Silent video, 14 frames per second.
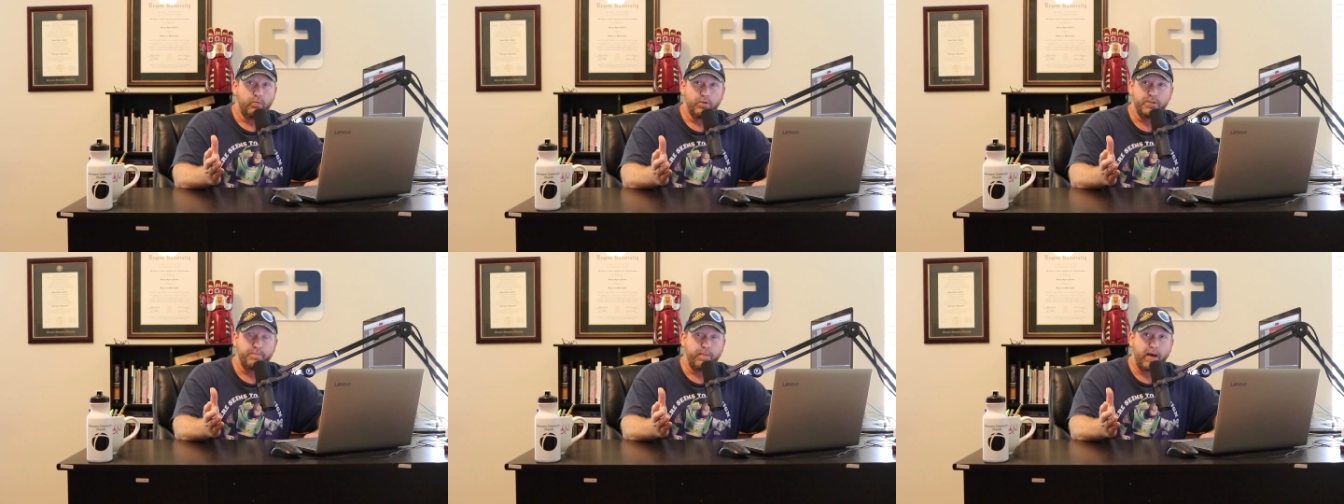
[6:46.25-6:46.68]

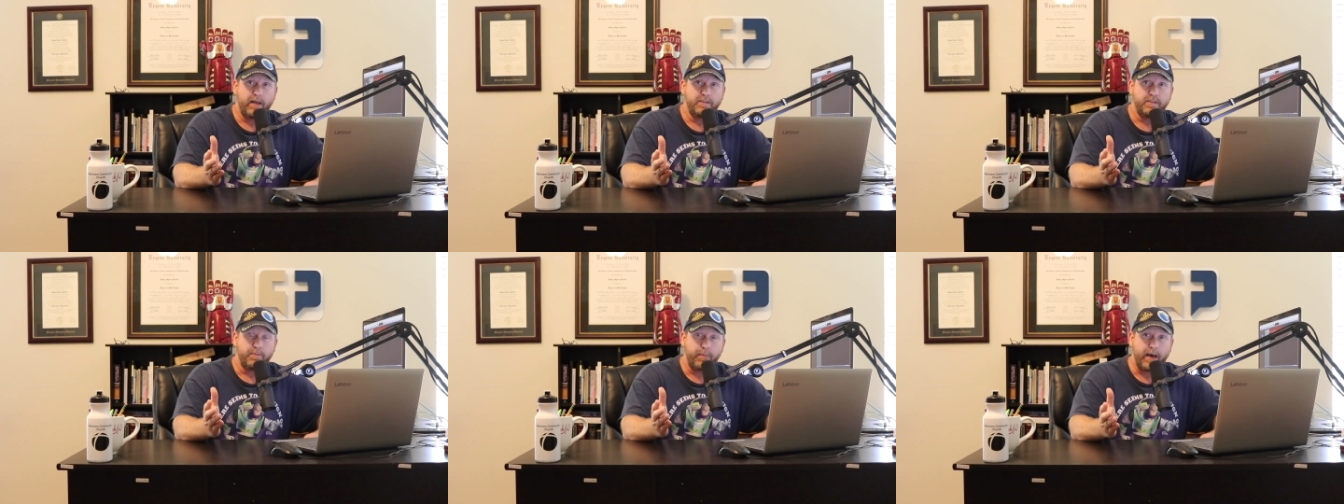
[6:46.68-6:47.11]

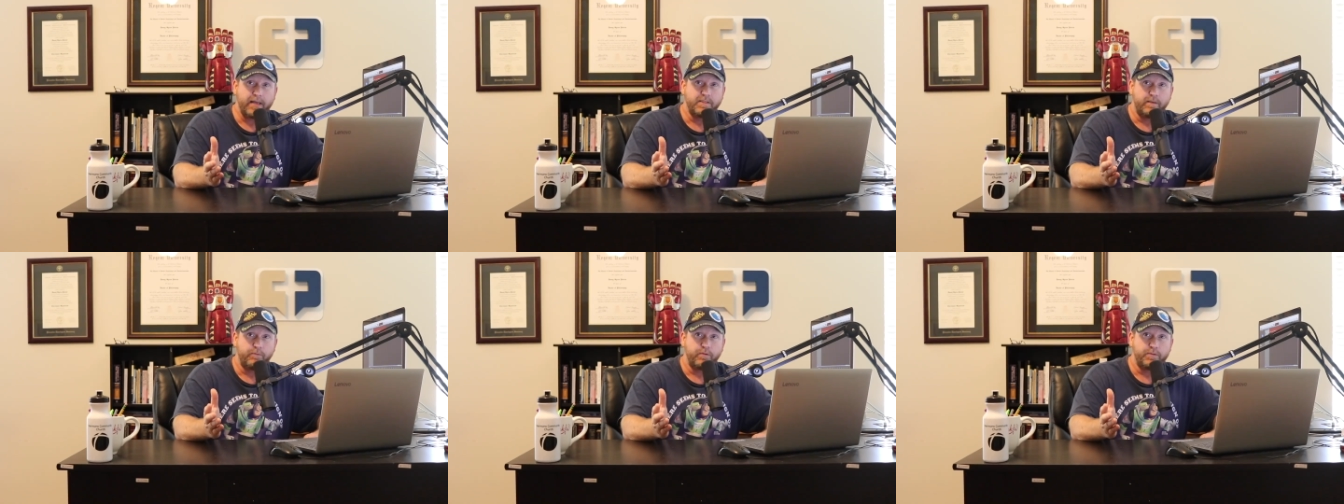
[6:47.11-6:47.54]
response, the
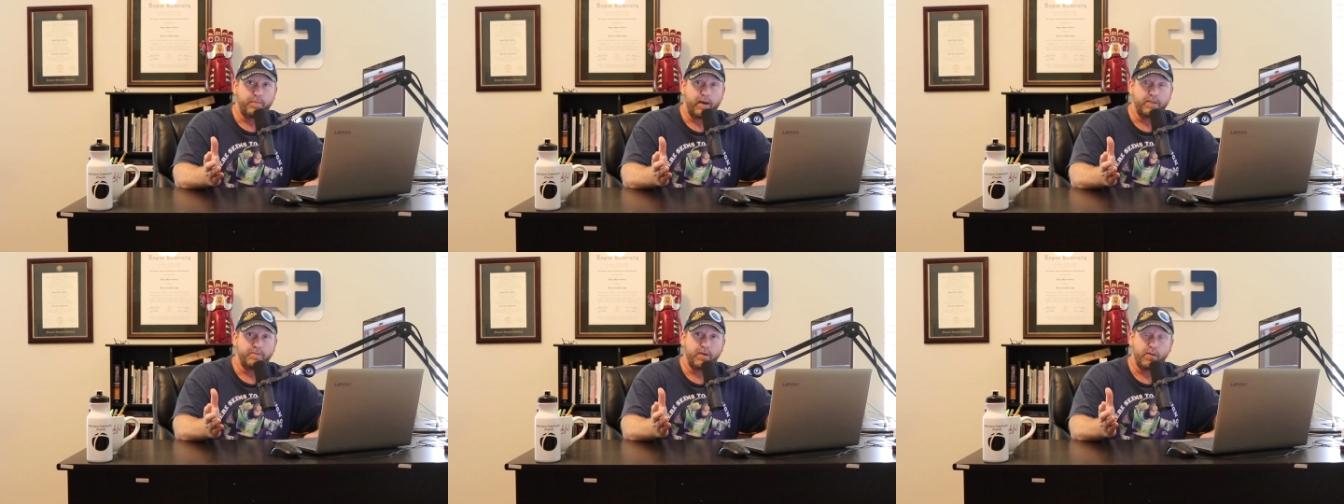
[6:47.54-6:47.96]
positive
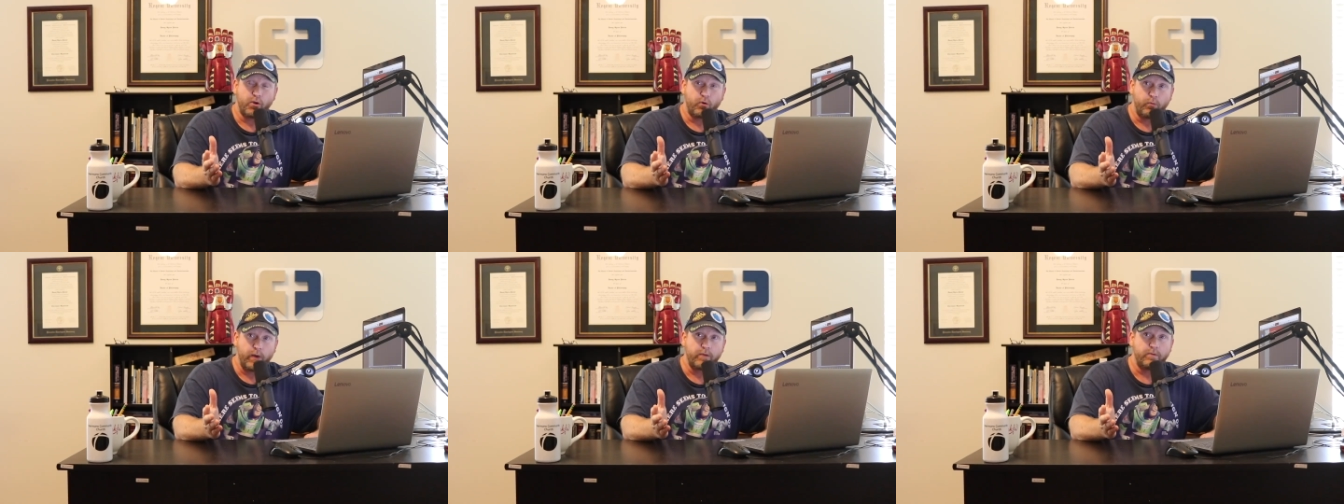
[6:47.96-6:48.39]
response rate, the
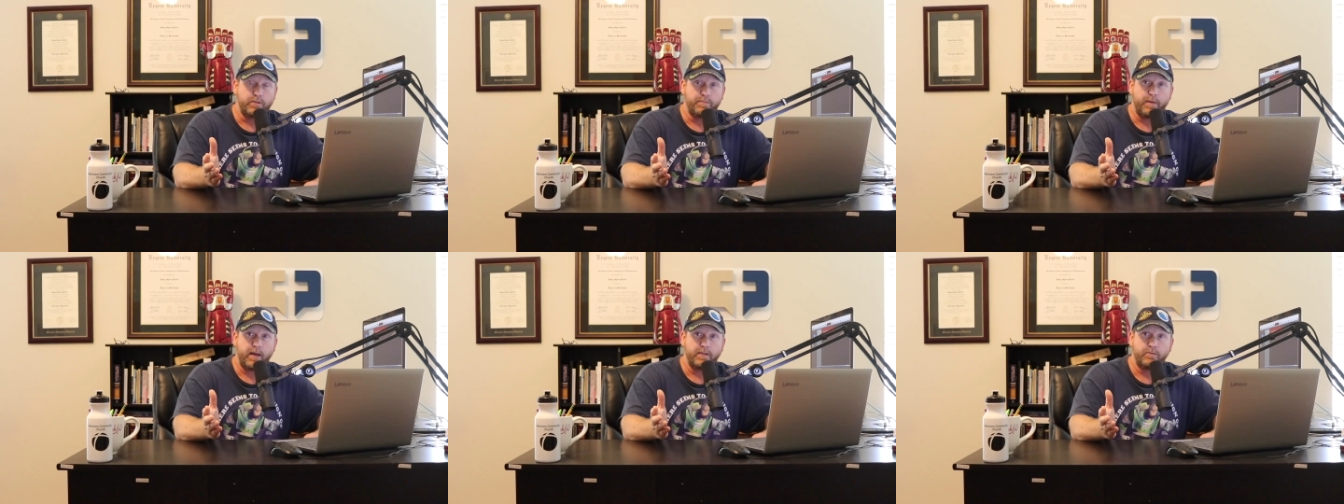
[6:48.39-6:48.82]
correct
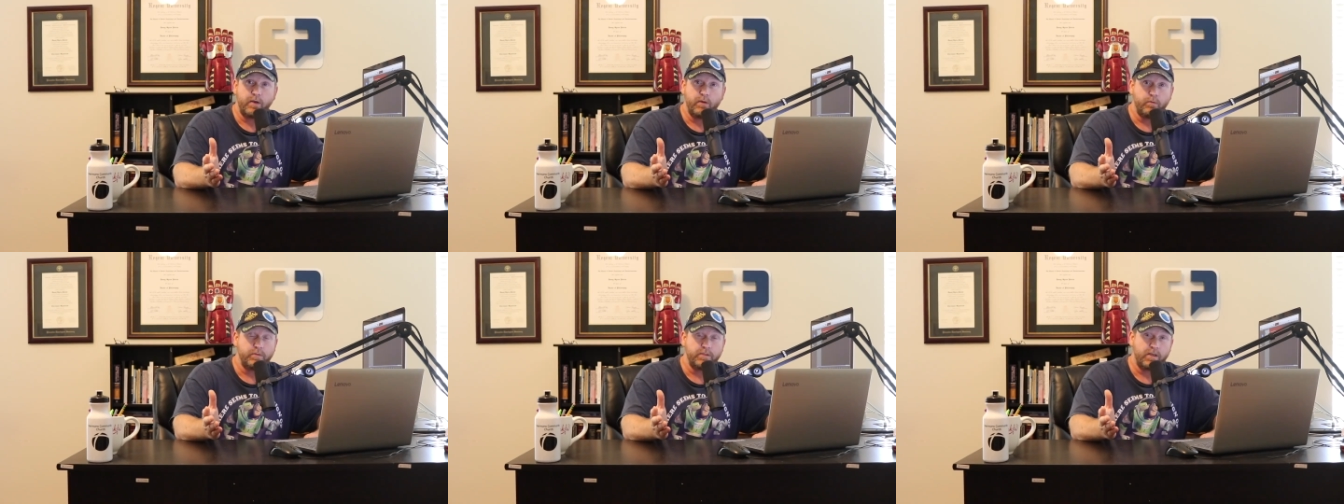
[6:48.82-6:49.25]
response
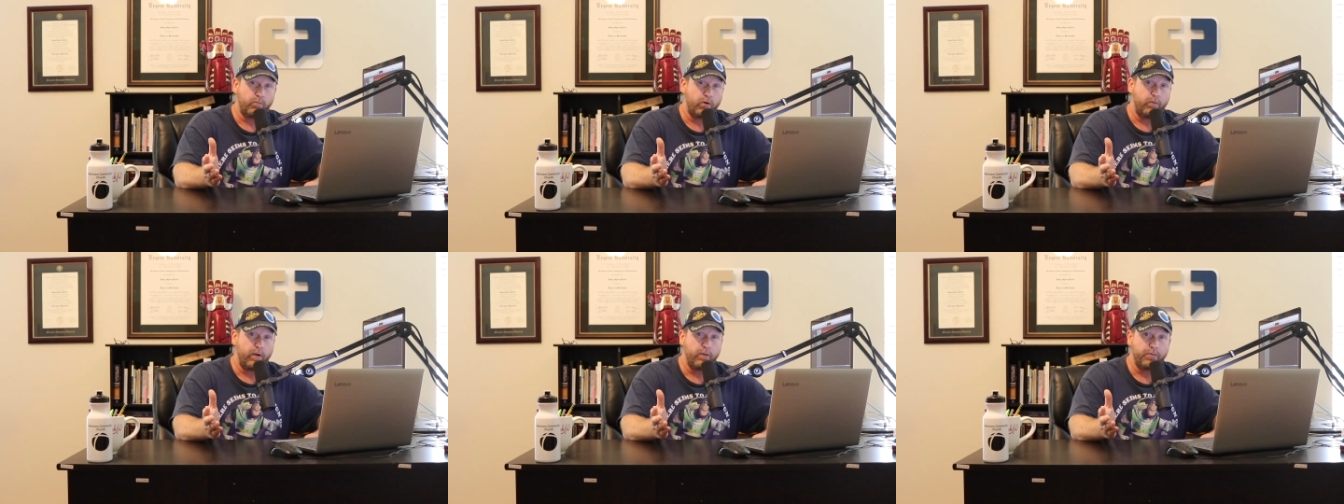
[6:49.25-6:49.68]
rate was
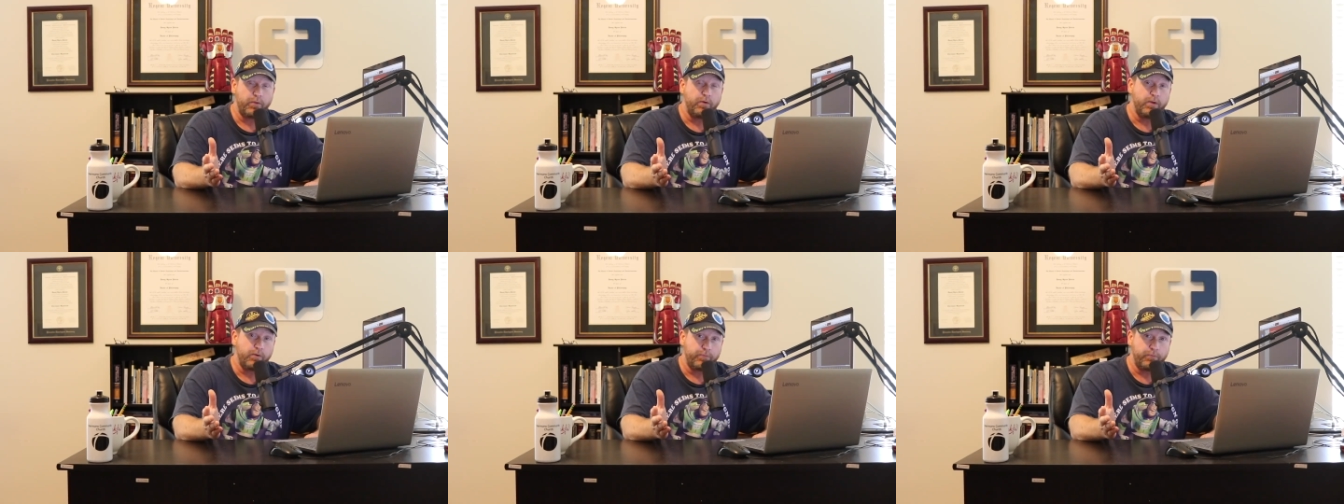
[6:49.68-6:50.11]
somewhere around
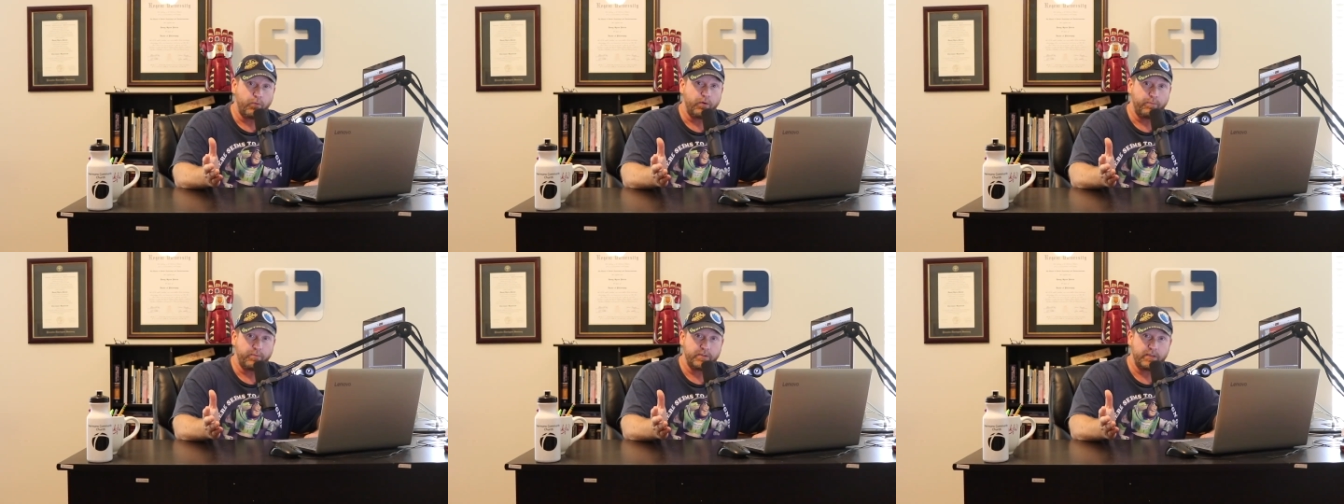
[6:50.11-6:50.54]
30 or
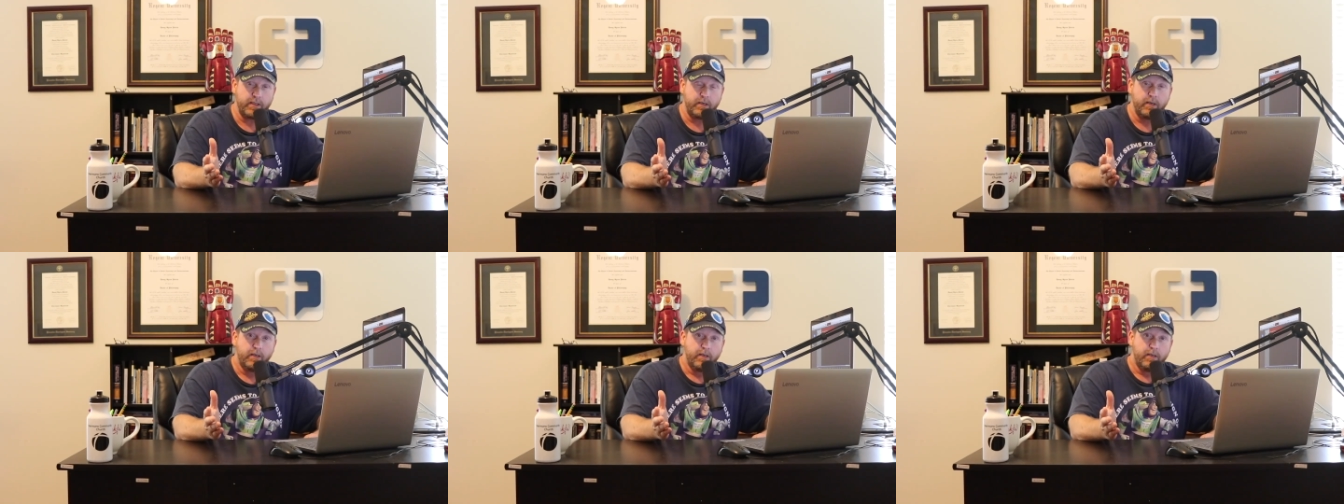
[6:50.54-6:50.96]

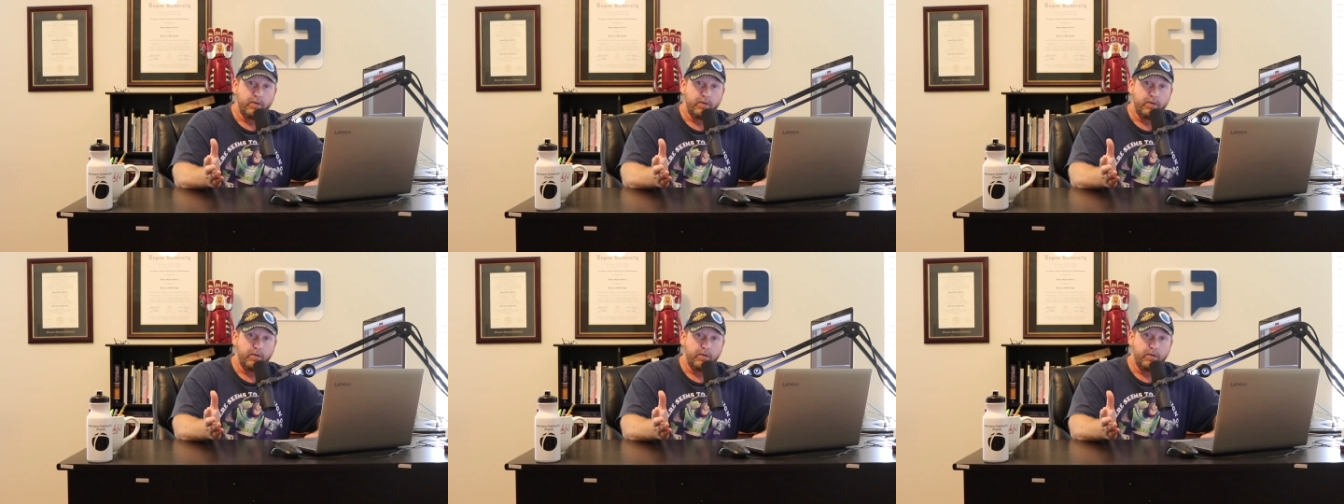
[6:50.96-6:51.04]
40%,